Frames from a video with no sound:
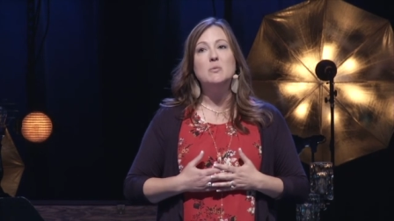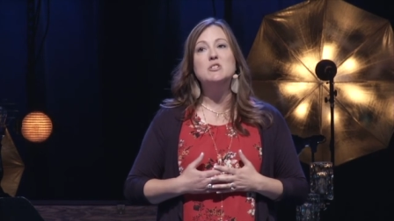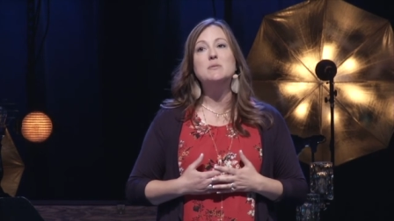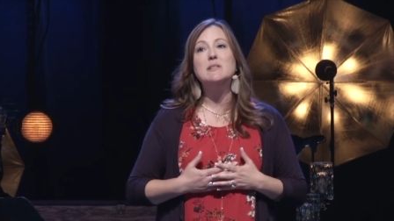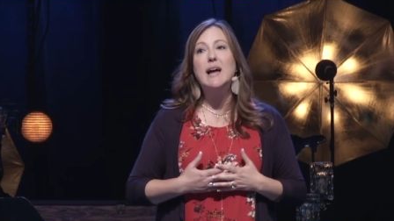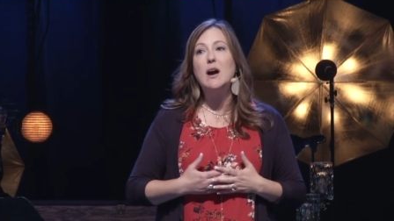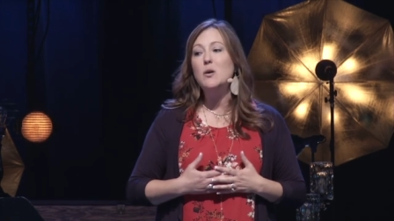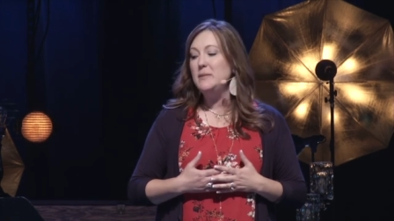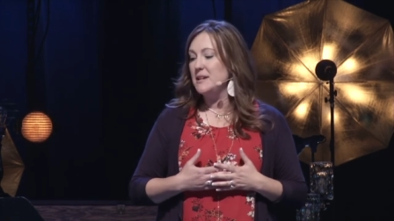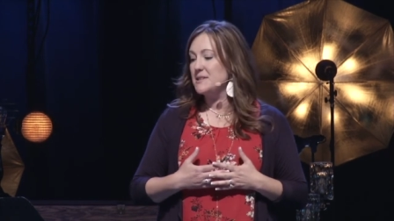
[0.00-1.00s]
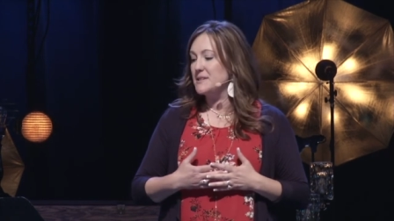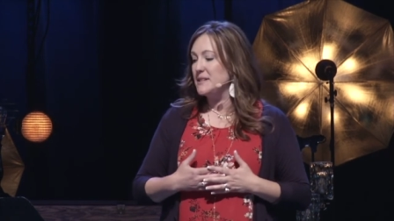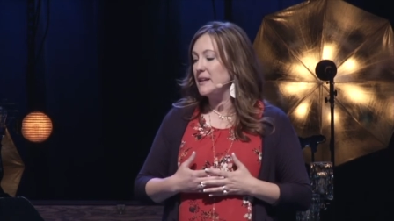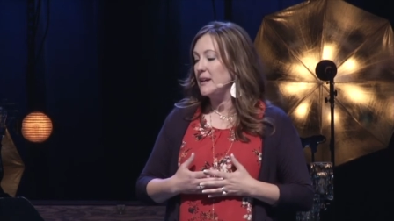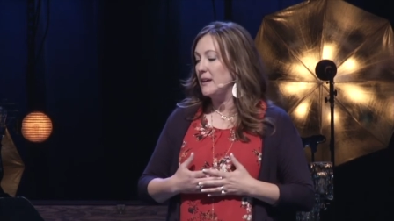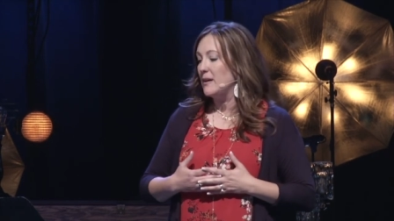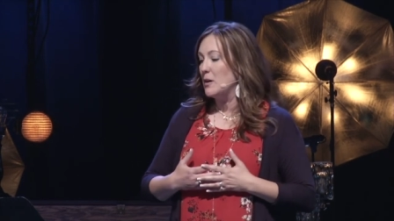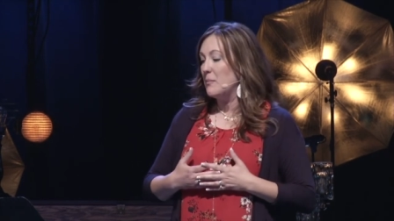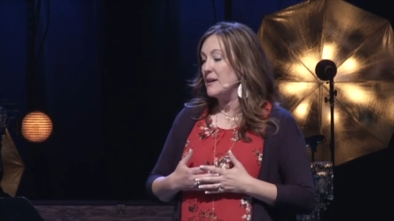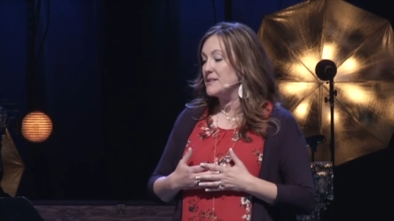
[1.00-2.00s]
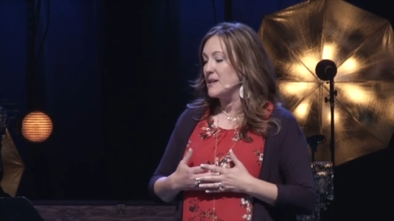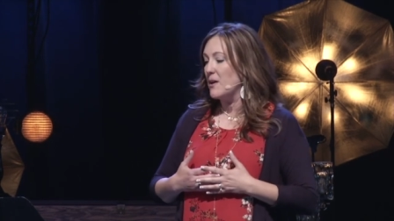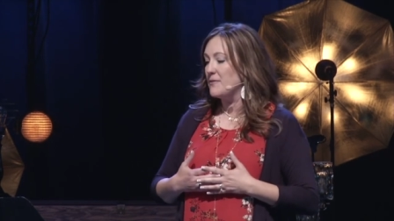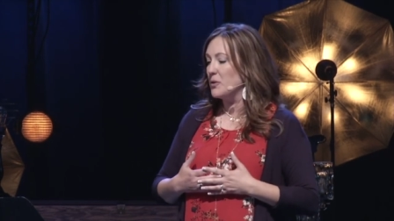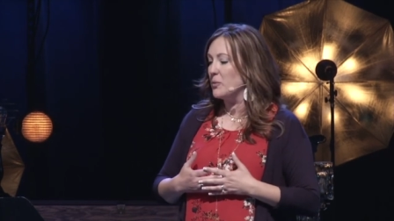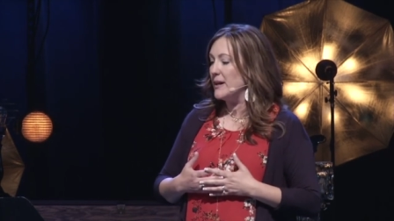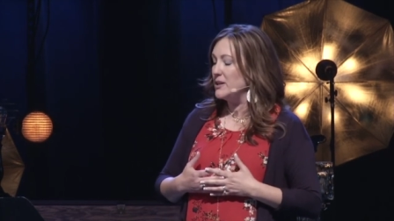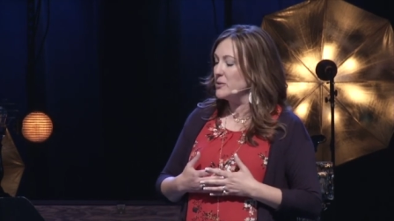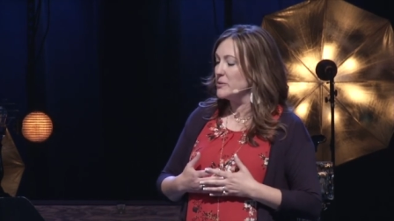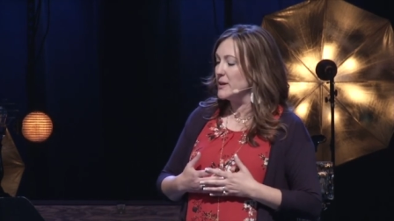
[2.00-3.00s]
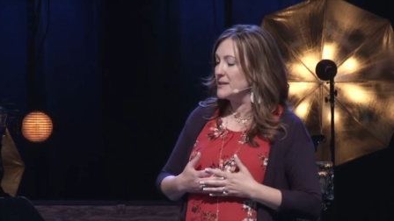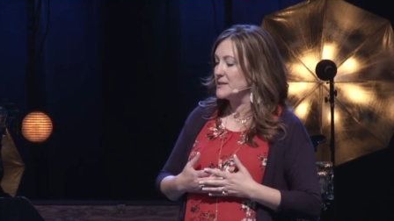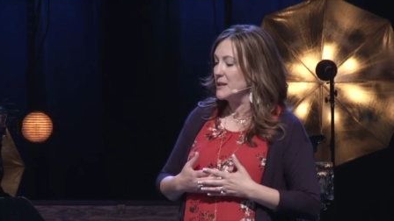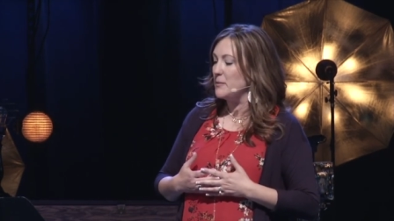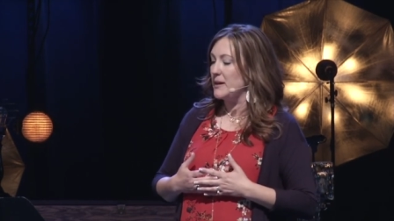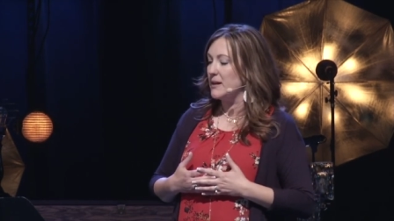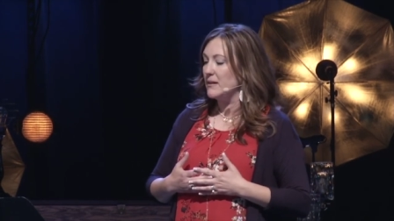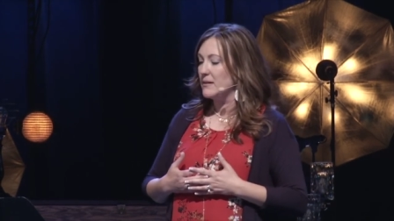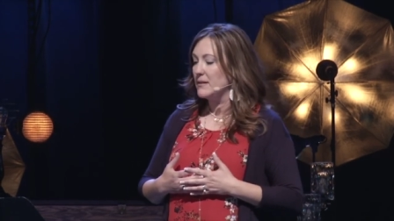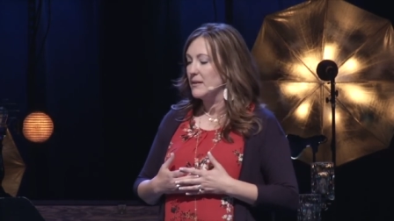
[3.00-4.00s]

Would you allow me to see myself the way you see me?